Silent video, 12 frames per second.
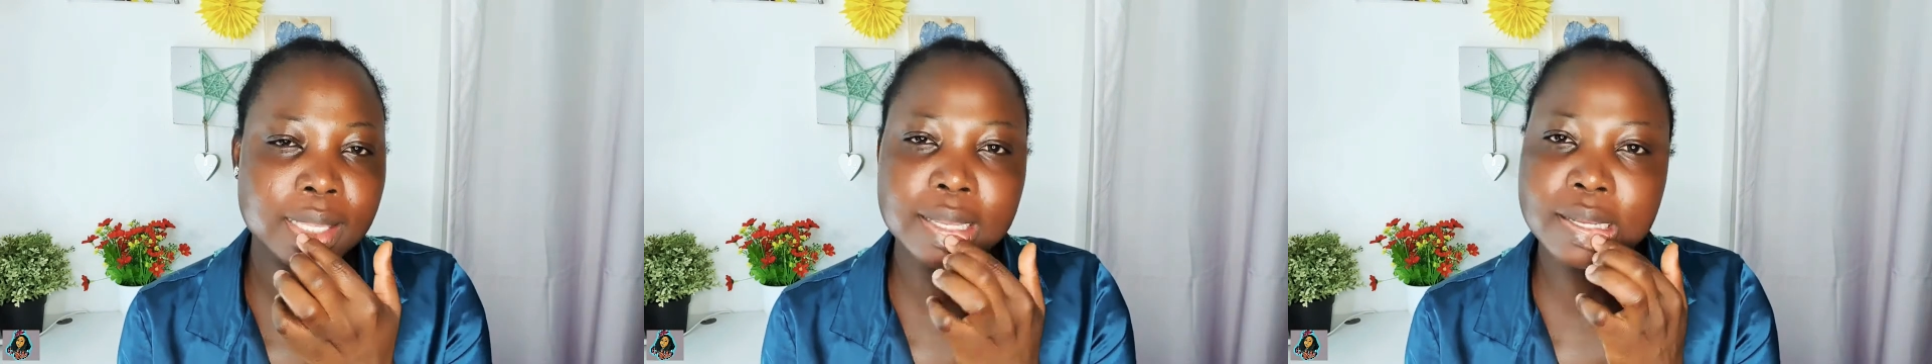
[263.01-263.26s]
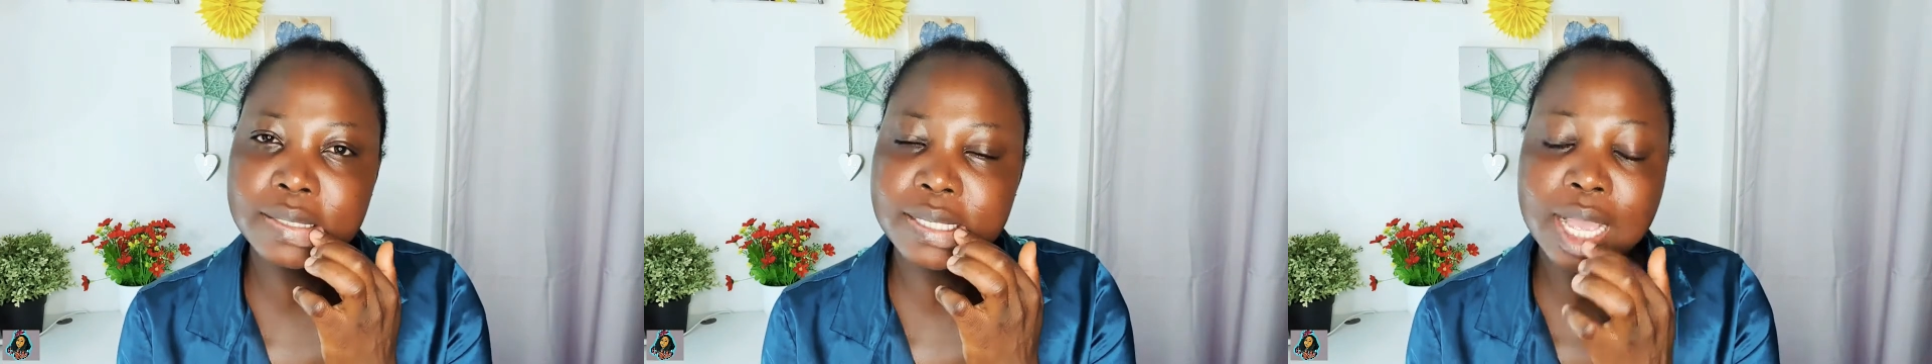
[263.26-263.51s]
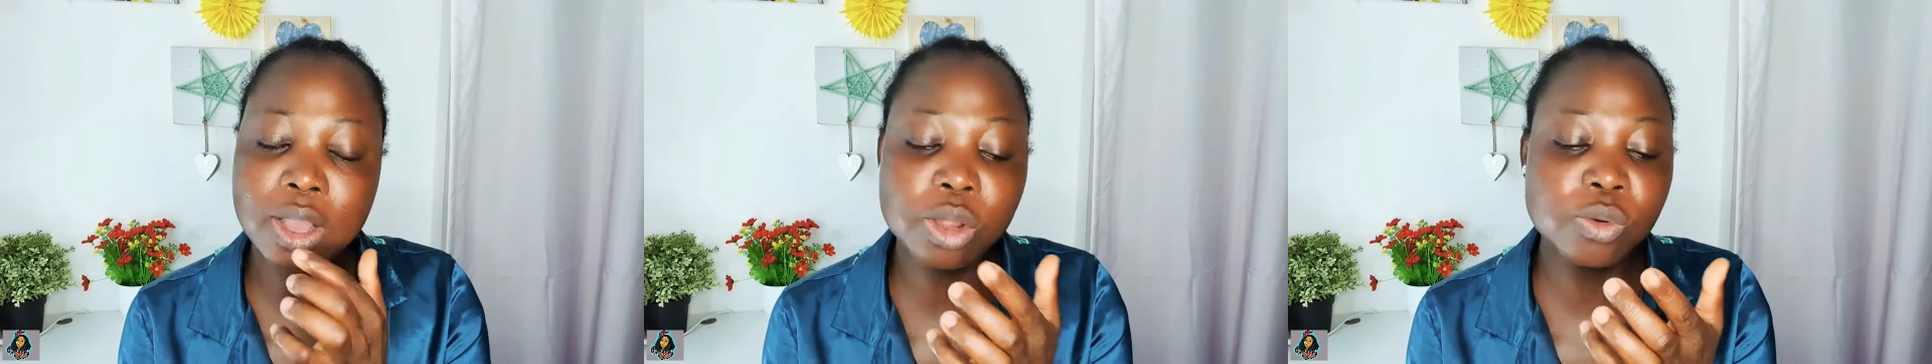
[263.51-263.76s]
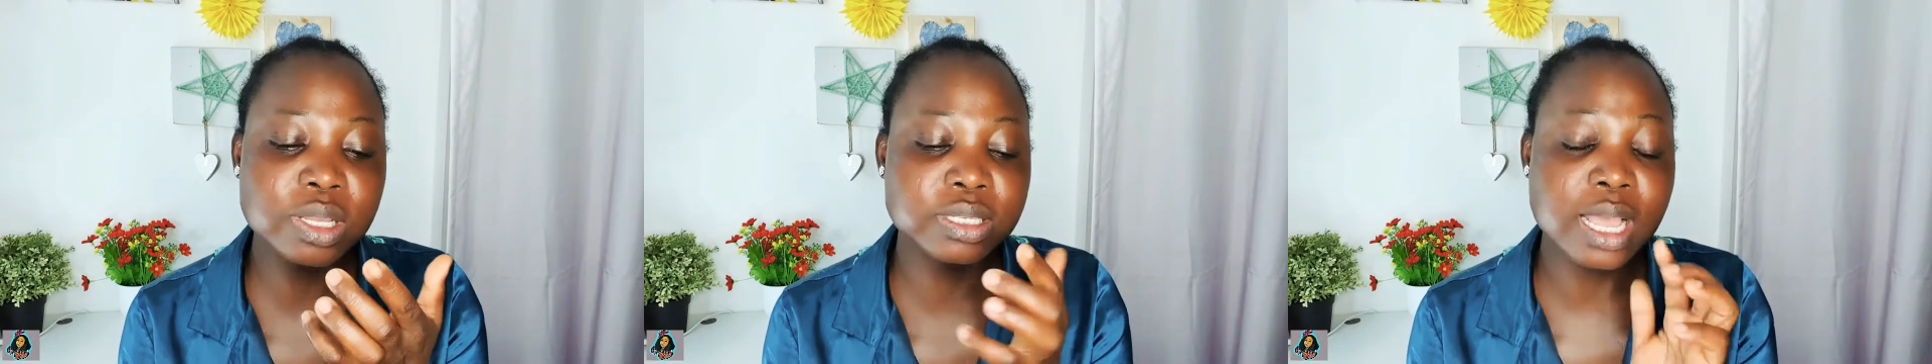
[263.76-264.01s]
because I
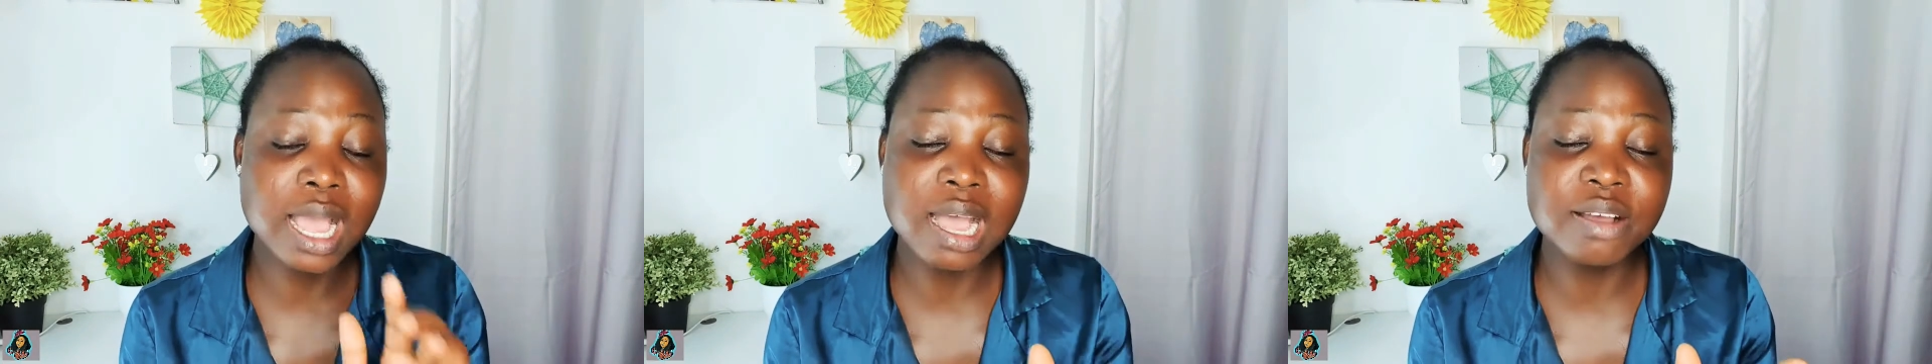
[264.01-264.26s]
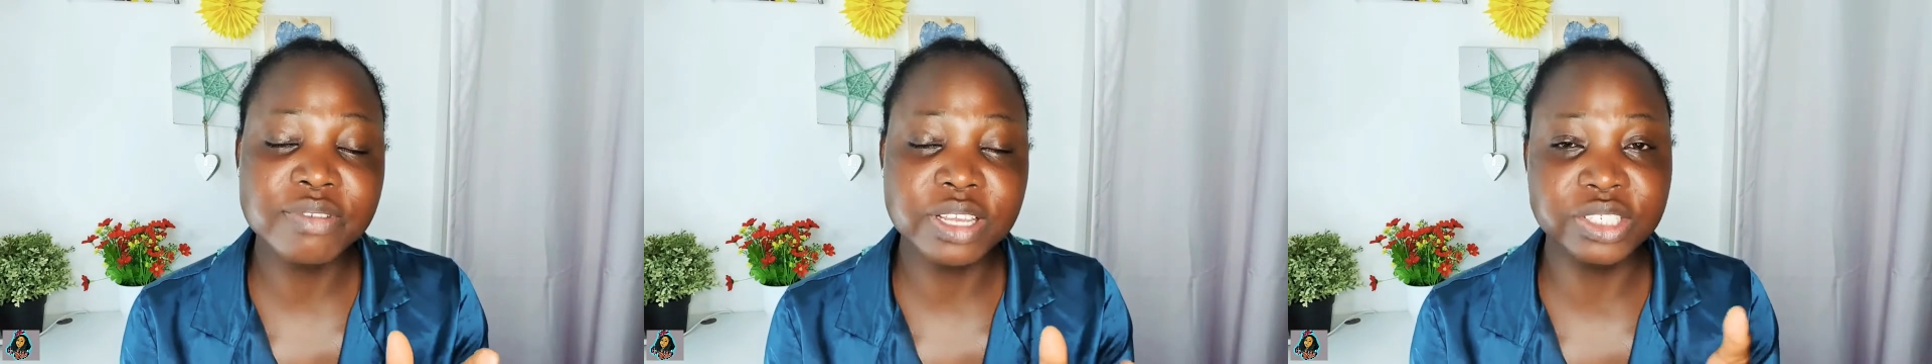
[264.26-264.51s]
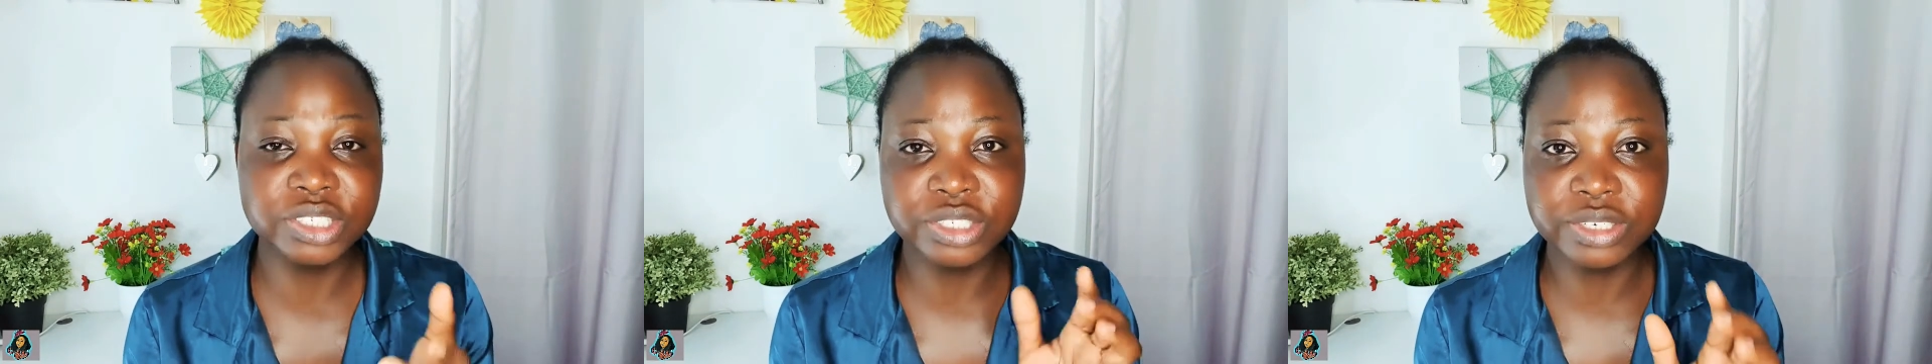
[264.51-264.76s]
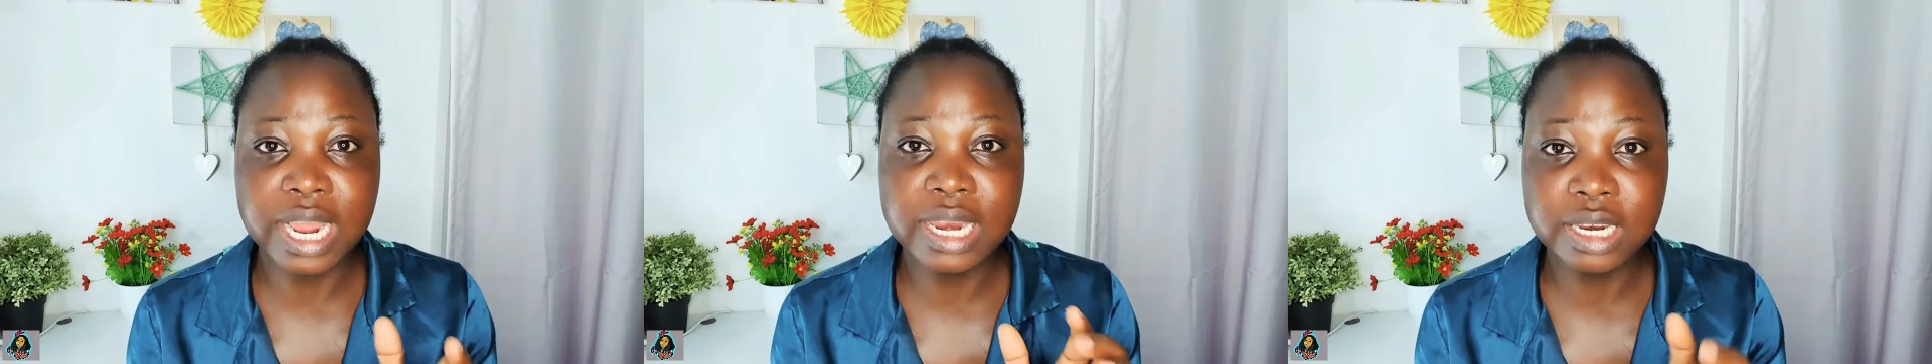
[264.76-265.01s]
always have a
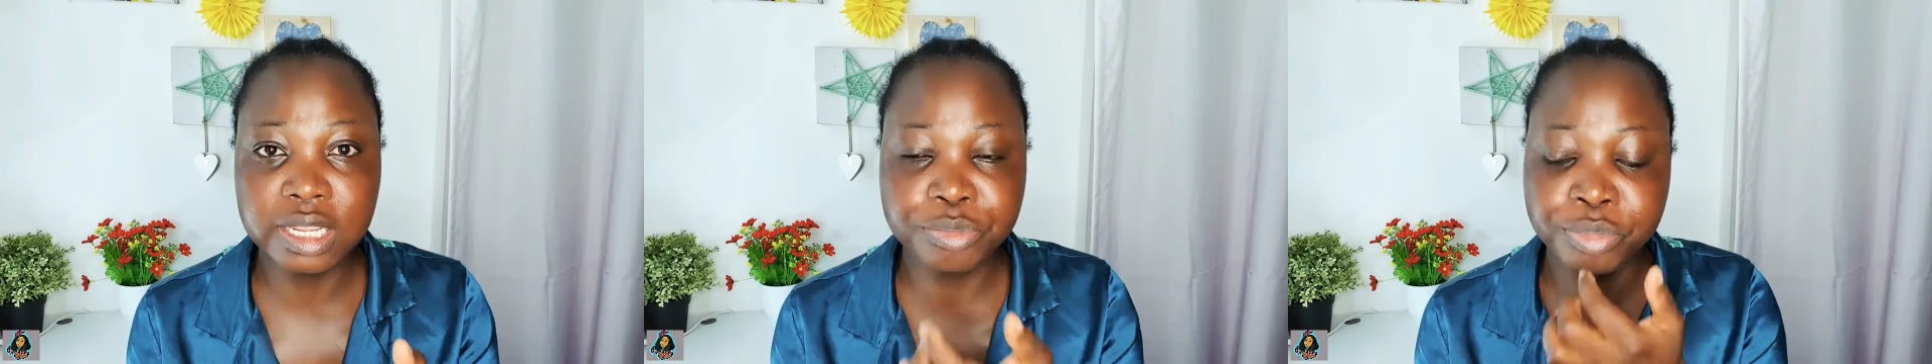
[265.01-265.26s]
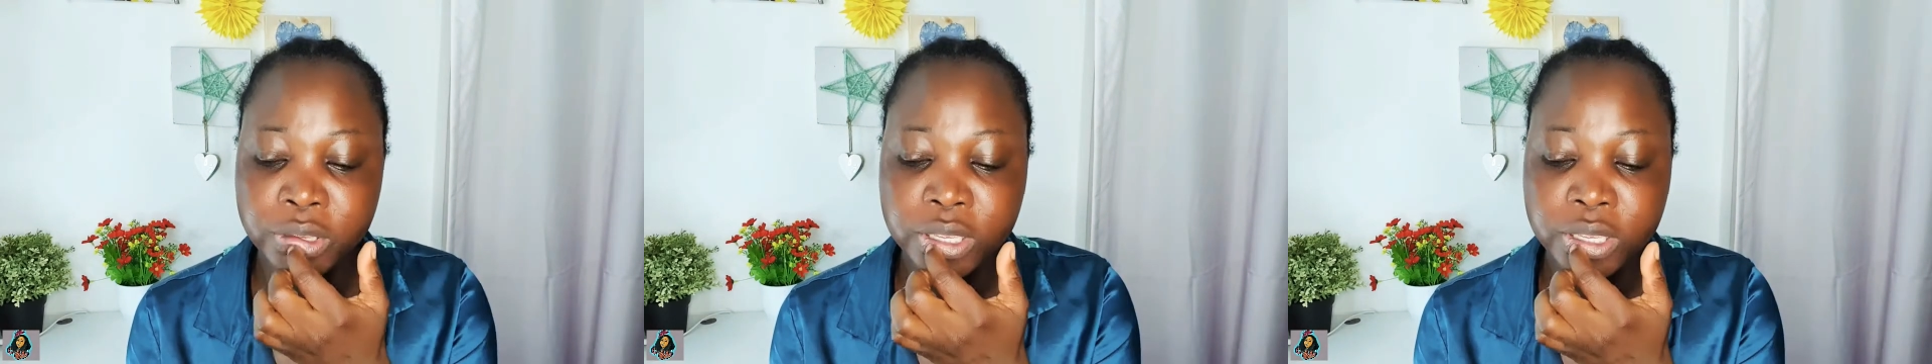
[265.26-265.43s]
dry lip.